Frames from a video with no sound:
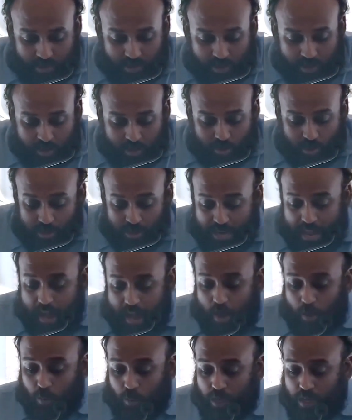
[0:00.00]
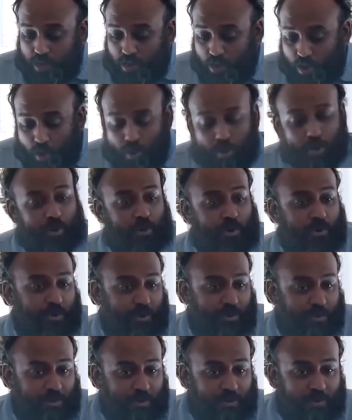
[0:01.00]
So now we
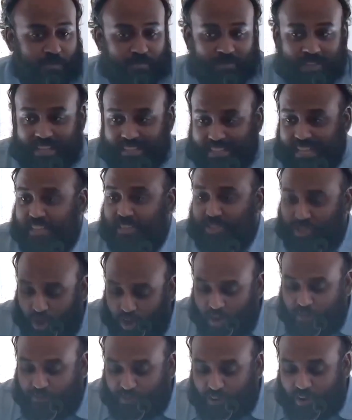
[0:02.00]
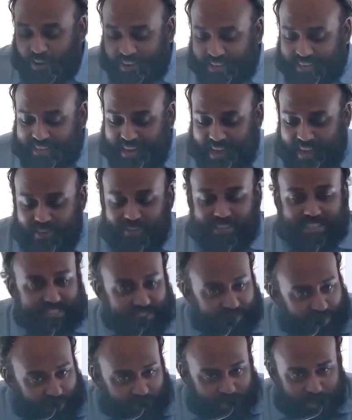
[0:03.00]
know that John falling down
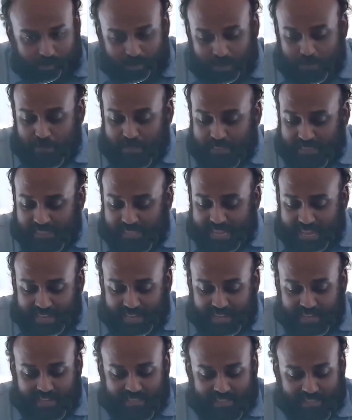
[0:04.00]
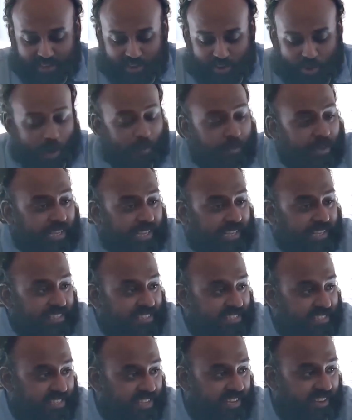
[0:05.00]
is not to be mistaken as a comical
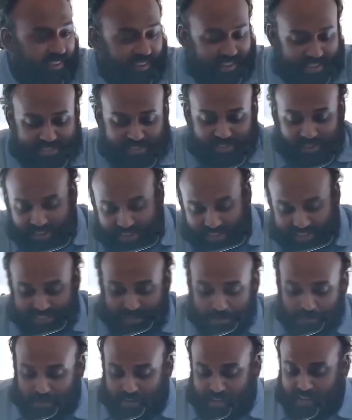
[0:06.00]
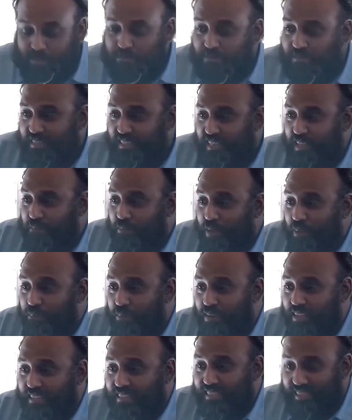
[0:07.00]
scene, right? It's not like some clumsy,
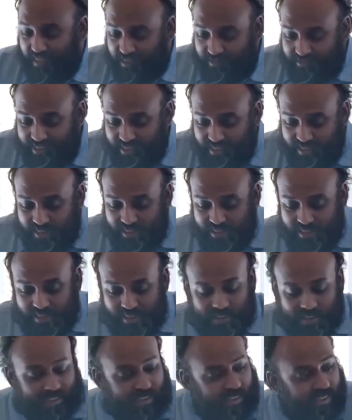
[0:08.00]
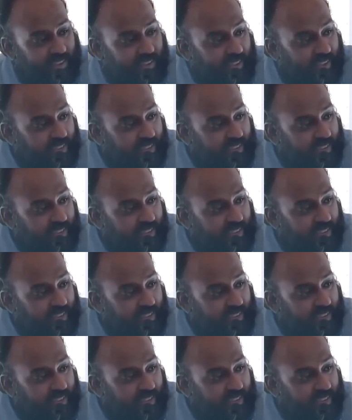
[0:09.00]
bumbling servant. It